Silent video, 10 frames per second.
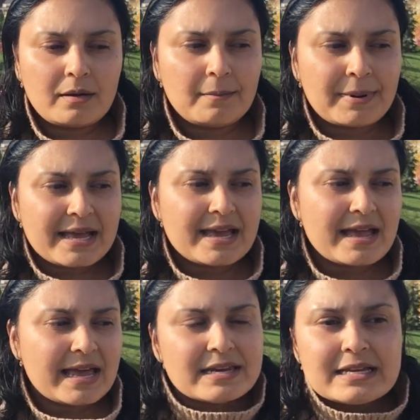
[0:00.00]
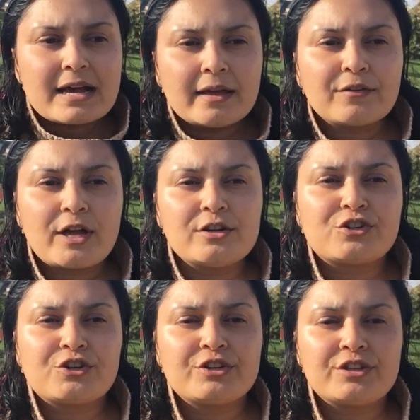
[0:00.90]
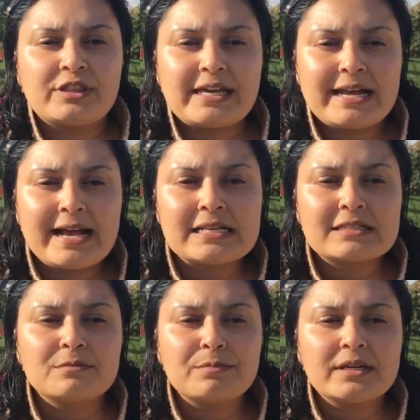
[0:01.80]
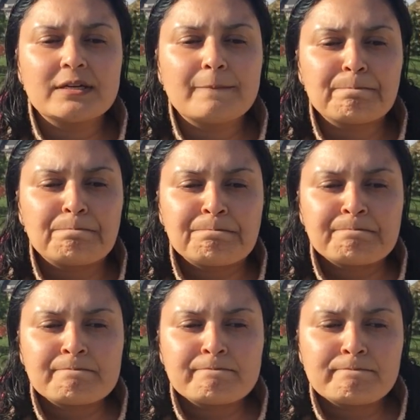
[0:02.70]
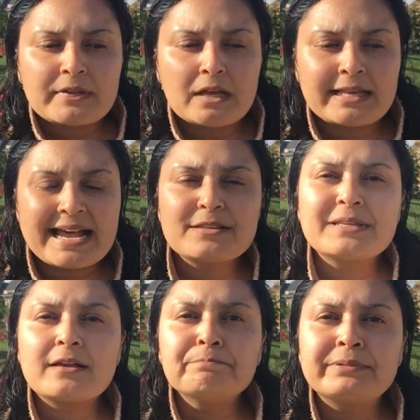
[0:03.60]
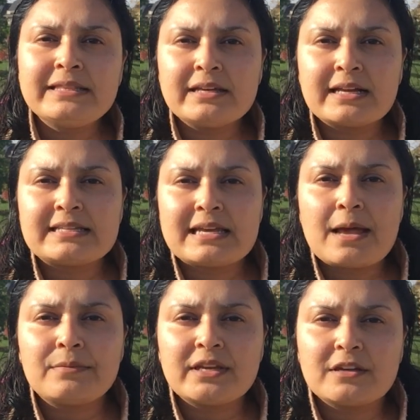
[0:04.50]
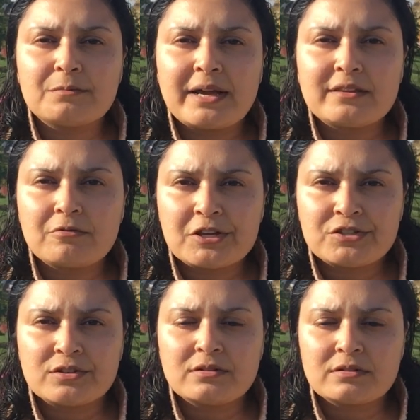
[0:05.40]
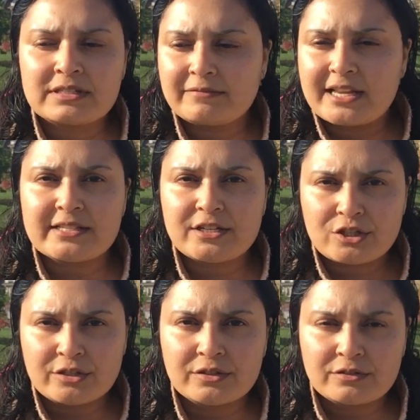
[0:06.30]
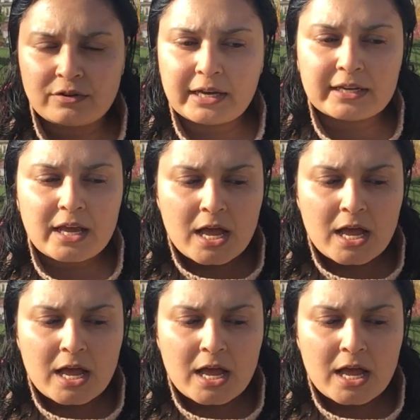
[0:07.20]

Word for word: by any kind of culture that has been completely contaminated by the Western civilization, right?